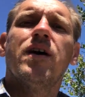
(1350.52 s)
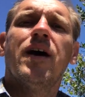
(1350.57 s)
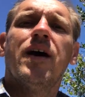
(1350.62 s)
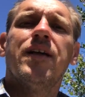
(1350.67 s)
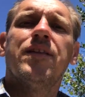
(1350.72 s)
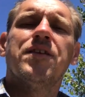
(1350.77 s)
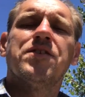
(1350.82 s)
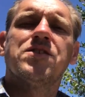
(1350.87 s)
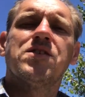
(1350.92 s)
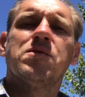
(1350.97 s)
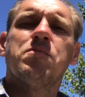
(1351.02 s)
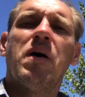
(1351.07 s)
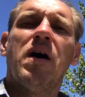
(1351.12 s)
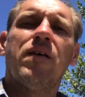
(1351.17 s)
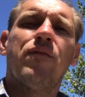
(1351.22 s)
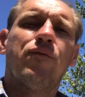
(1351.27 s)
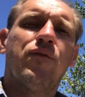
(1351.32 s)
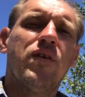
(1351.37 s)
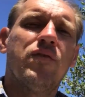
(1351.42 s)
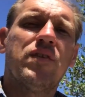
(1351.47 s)
and this is
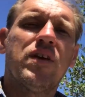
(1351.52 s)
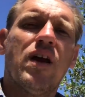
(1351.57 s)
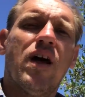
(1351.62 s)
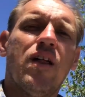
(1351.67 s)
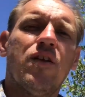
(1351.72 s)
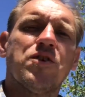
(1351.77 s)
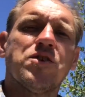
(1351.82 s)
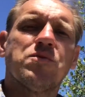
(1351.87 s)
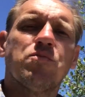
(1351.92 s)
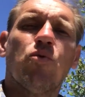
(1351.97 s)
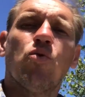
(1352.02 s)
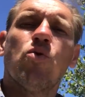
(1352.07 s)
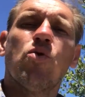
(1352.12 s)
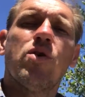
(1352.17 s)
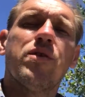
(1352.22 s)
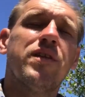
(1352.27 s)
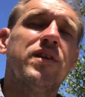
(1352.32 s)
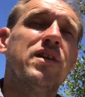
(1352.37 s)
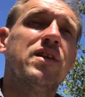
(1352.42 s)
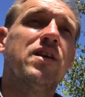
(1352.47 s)
about $50
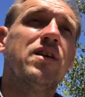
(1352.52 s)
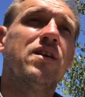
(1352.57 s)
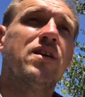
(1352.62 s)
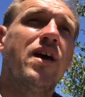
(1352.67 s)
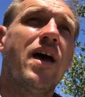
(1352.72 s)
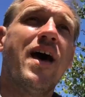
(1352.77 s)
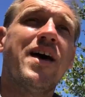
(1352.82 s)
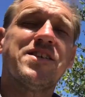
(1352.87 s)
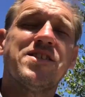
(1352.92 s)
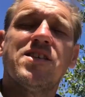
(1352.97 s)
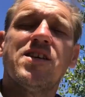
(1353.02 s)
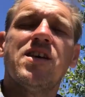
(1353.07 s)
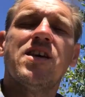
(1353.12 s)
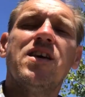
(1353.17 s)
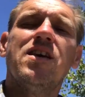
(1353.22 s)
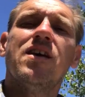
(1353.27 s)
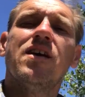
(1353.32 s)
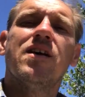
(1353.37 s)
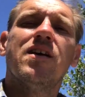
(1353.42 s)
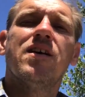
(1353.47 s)
more than the
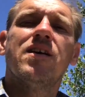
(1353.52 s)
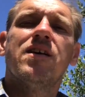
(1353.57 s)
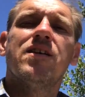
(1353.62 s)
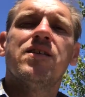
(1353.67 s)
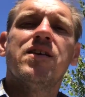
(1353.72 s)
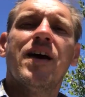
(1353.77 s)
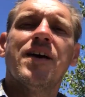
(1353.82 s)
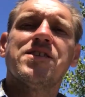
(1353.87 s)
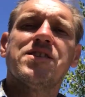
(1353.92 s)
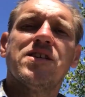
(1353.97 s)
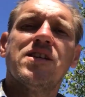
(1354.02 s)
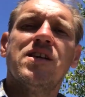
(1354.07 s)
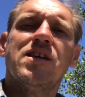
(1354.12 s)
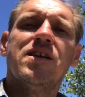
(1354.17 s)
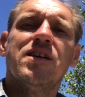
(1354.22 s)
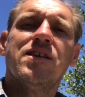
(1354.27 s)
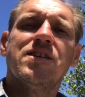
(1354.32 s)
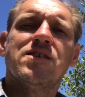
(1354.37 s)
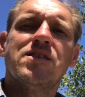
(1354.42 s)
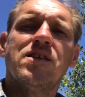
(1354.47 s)
SE. The
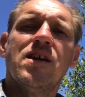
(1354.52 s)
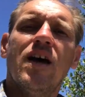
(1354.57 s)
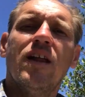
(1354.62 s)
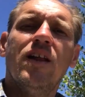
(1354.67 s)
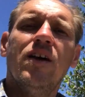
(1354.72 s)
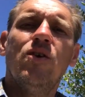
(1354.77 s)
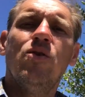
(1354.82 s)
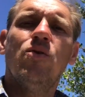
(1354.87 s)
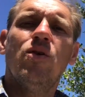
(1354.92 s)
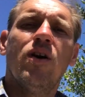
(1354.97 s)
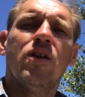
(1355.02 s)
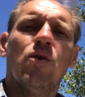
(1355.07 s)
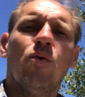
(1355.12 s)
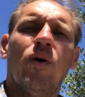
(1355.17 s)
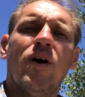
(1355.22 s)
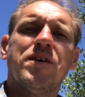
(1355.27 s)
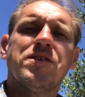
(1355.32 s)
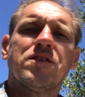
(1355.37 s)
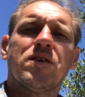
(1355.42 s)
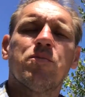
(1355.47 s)
SE is yellow,
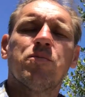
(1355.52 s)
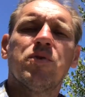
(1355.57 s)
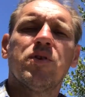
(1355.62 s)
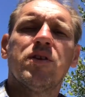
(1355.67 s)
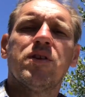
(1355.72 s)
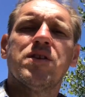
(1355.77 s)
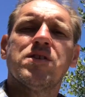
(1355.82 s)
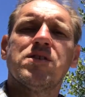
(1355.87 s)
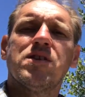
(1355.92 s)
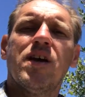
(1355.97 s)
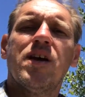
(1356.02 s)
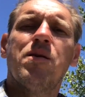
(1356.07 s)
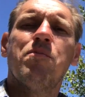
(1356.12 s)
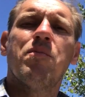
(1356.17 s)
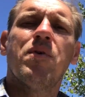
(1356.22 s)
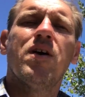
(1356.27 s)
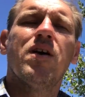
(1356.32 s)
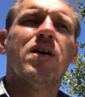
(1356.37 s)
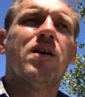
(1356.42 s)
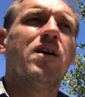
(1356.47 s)
otherwise completely the
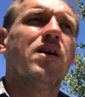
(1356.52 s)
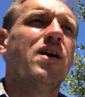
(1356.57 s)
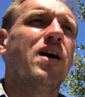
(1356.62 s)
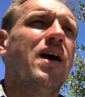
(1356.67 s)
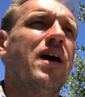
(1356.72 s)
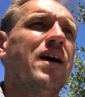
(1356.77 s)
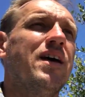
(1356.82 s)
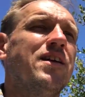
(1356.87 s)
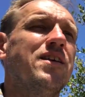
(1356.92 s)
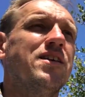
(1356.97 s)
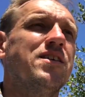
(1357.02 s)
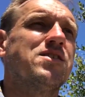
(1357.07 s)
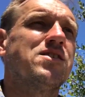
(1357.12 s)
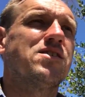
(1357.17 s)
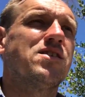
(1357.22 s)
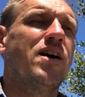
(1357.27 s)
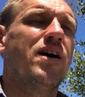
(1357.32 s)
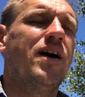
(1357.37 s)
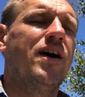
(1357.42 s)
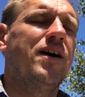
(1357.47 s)
same, and
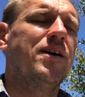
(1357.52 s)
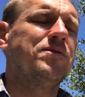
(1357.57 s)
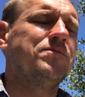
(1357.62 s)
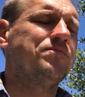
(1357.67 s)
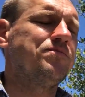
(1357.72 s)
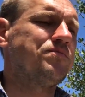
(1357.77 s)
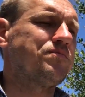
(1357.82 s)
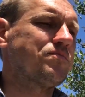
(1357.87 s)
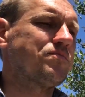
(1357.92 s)
it's no